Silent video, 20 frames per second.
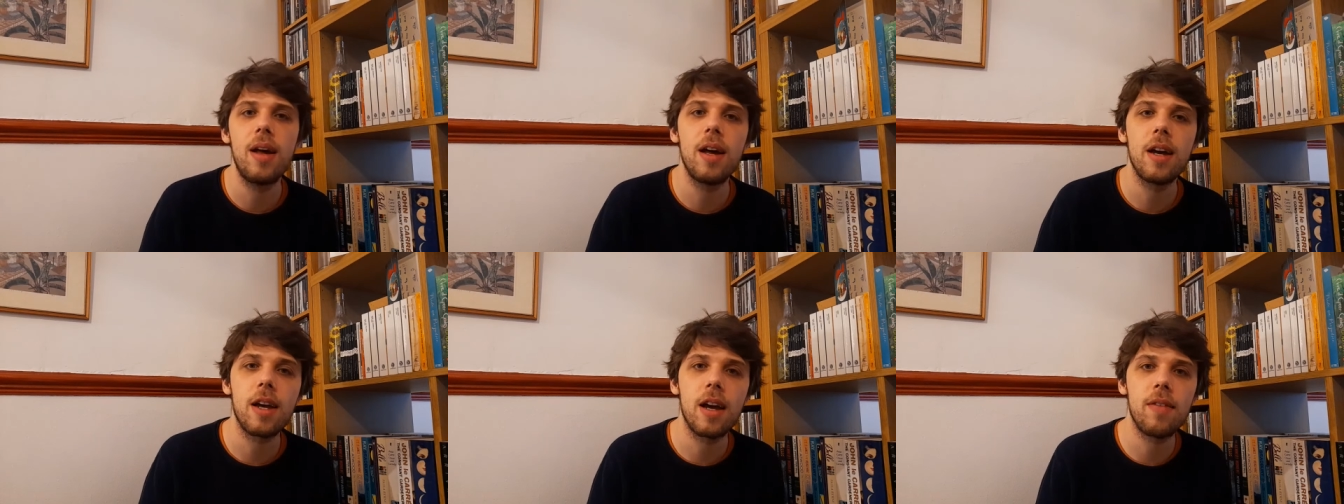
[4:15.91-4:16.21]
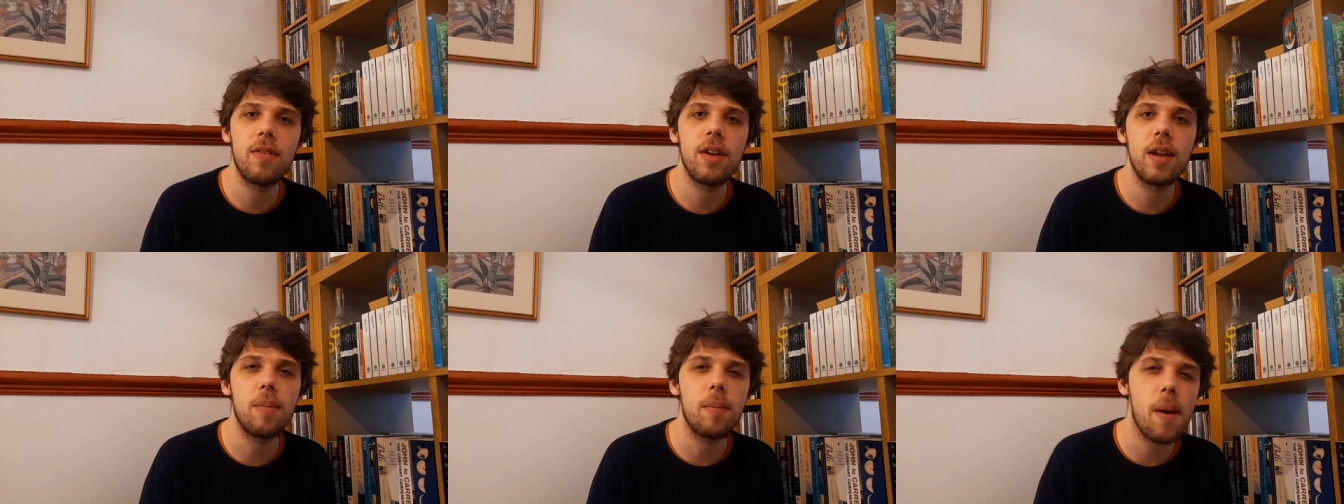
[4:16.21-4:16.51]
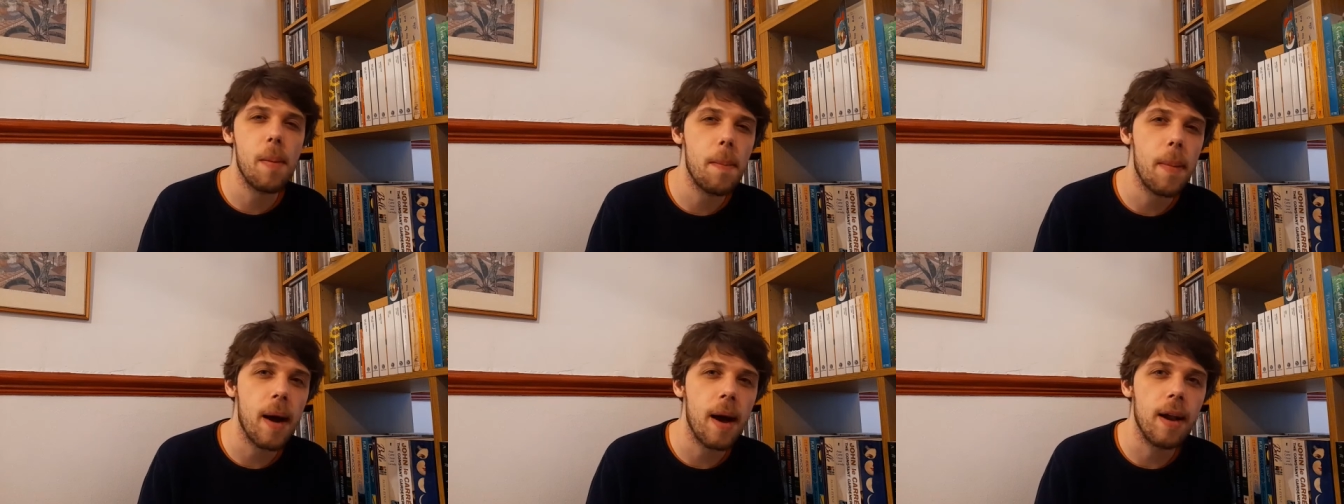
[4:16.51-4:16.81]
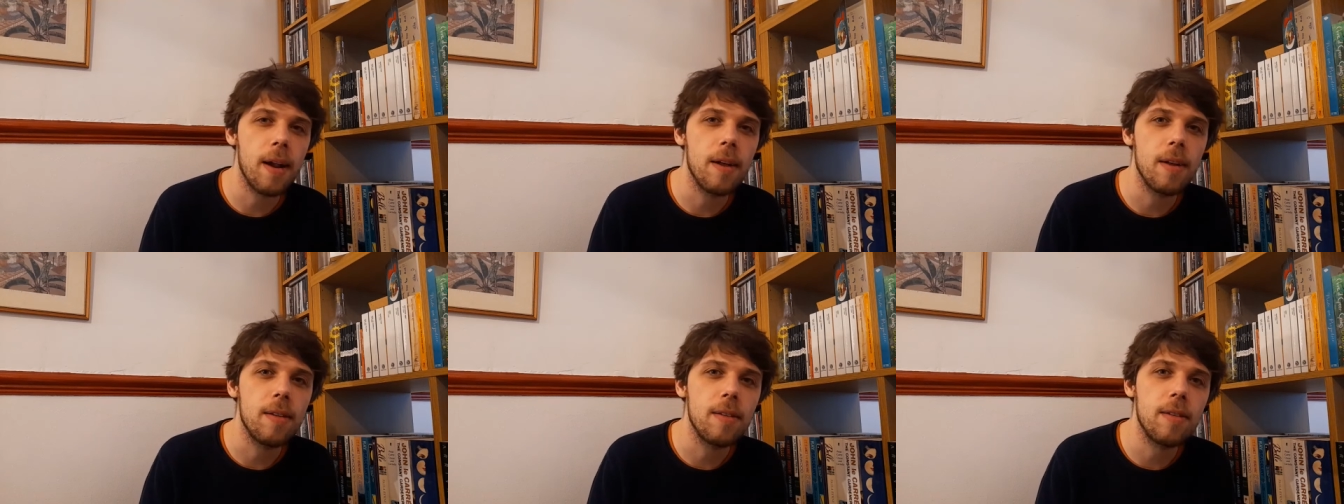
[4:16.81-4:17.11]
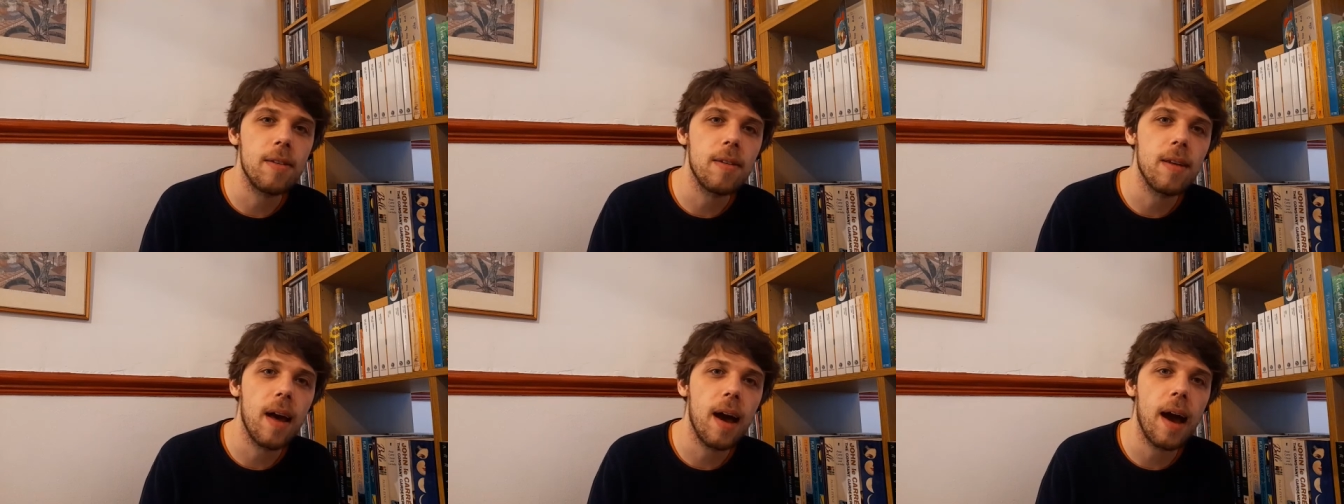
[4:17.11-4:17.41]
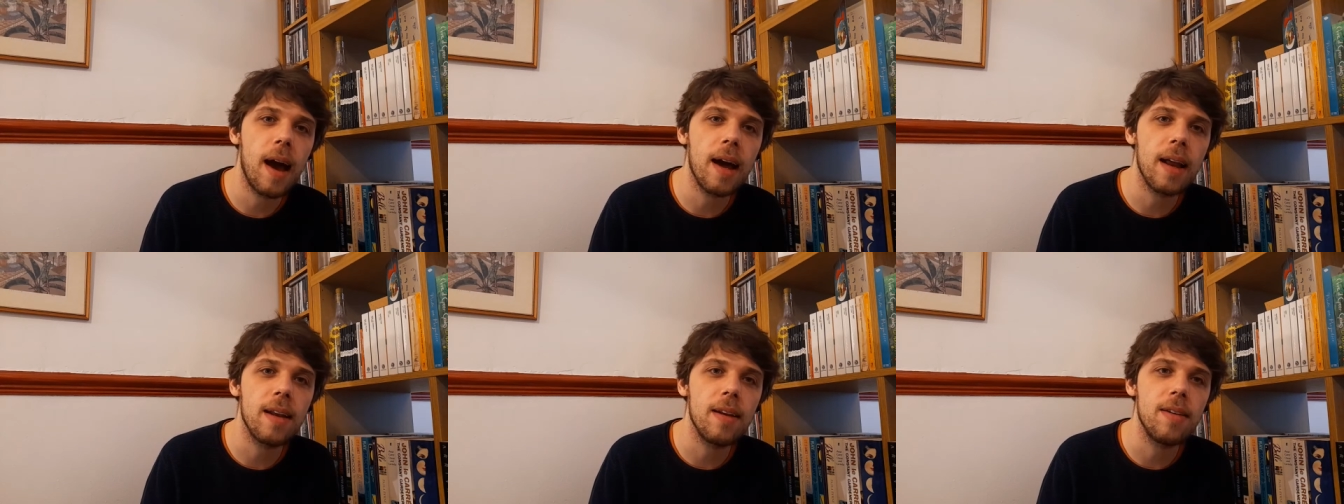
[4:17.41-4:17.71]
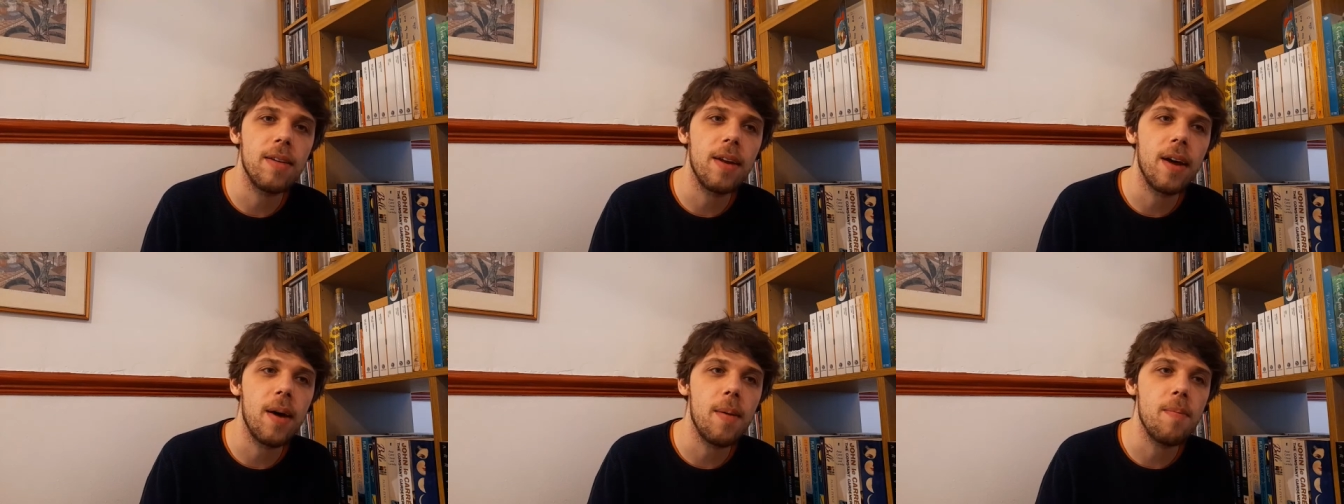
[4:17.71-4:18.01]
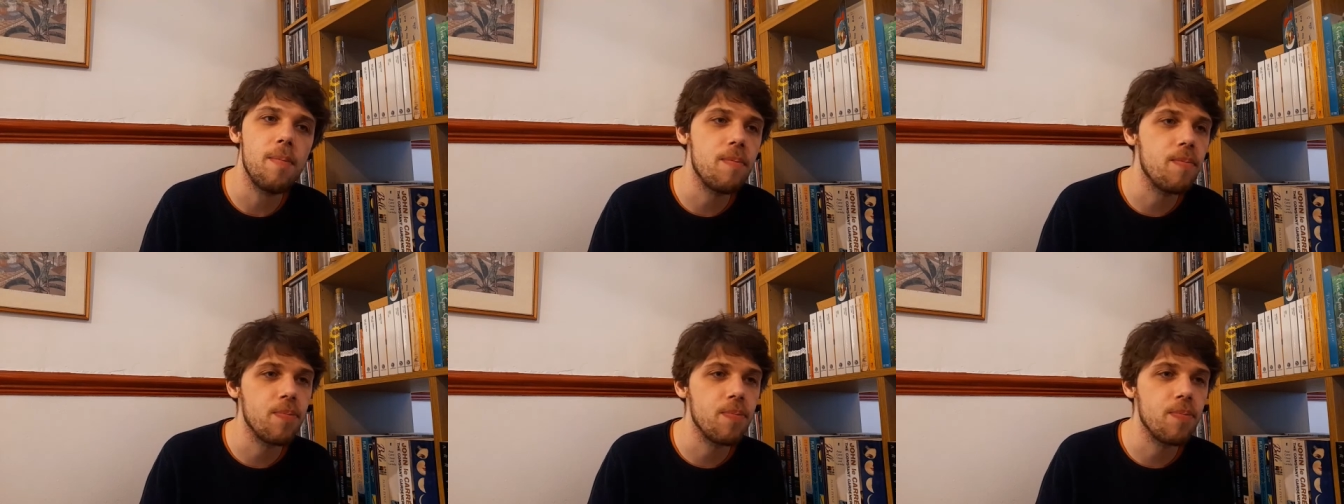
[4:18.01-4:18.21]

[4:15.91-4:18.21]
given in my ballot and